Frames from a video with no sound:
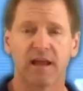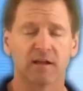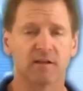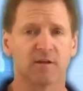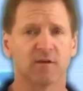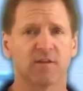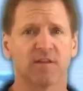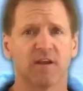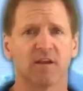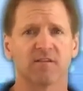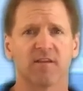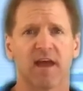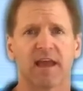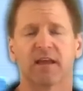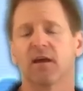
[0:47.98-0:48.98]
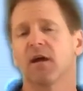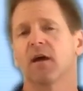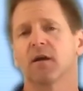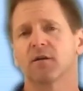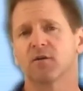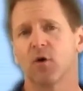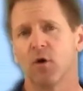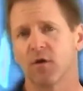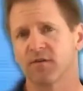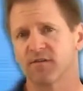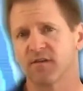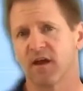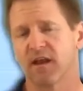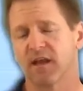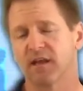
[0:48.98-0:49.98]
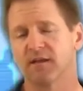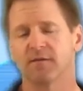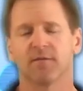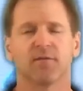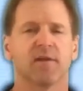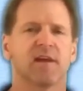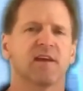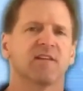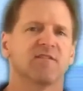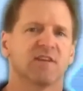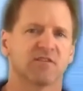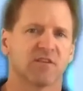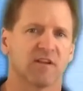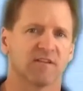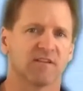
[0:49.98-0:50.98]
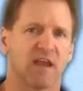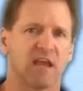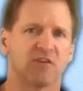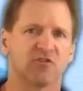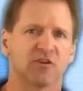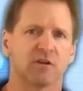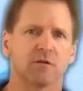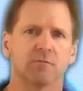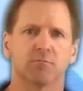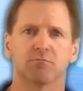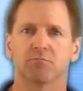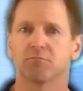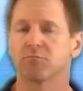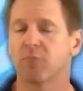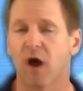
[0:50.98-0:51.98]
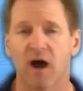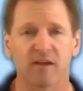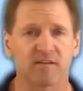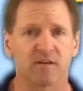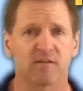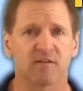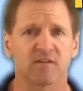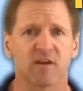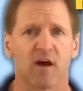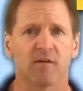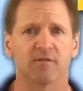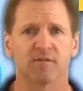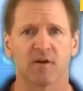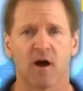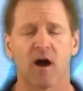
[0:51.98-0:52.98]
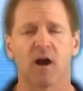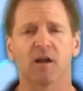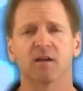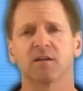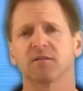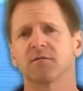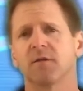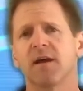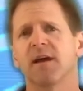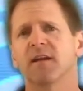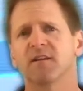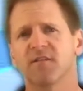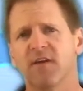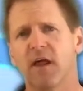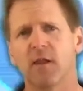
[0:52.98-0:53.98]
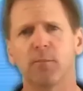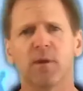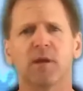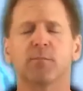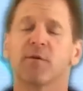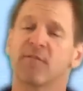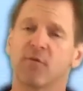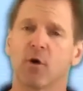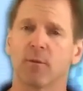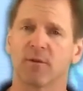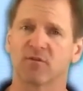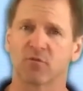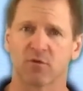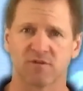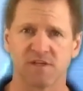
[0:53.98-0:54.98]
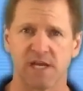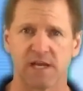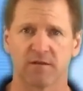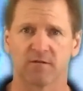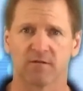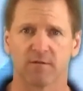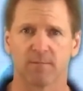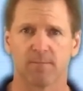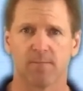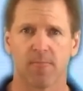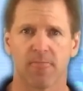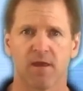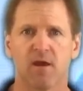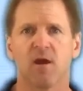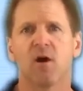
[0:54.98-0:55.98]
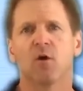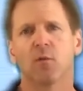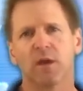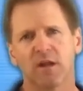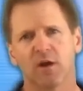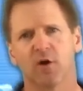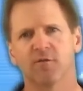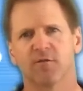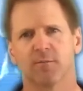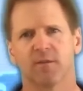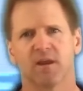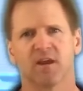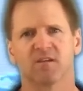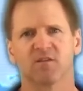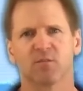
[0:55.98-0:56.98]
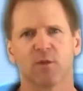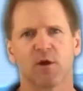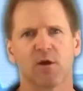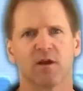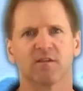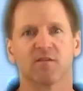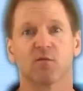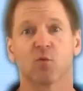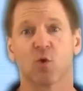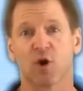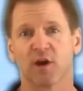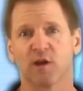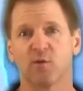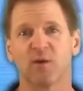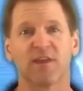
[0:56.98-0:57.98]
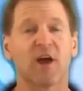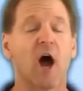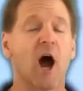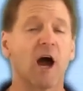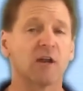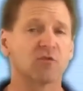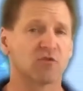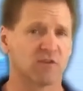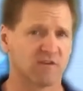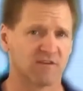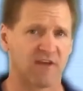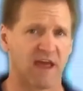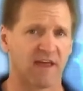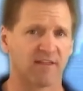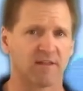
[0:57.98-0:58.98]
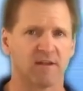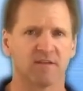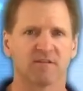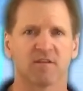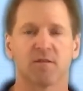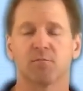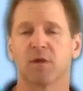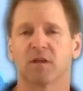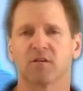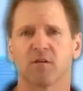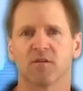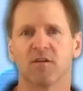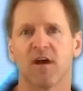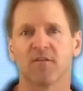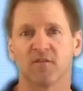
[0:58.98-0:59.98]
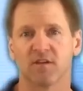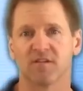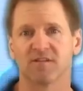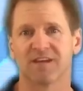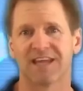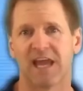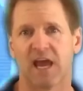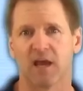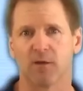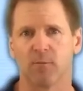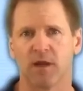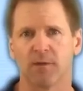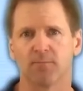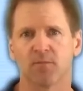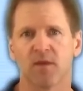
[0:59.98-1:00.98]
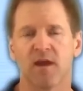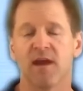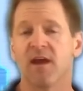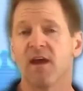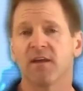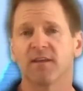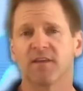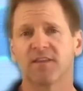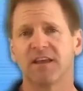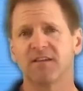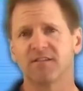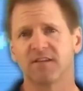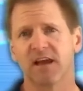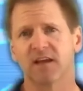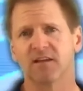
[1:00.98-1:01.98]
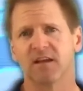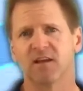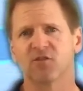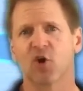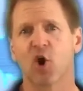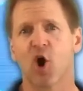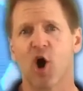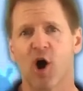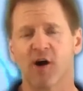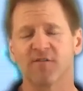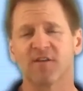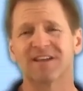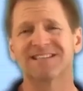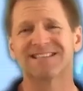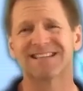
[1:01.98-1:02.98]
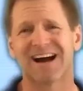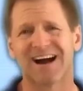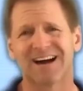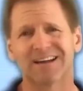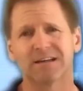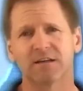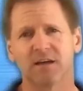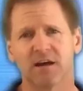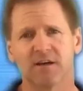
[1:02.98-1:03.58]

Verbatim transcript: They include things like goal setting, visualization, positive self-talk, and developing performance routines. We know from the experience of working with hundreds of athletes at the Mental Toughness Academy that these techniques are often not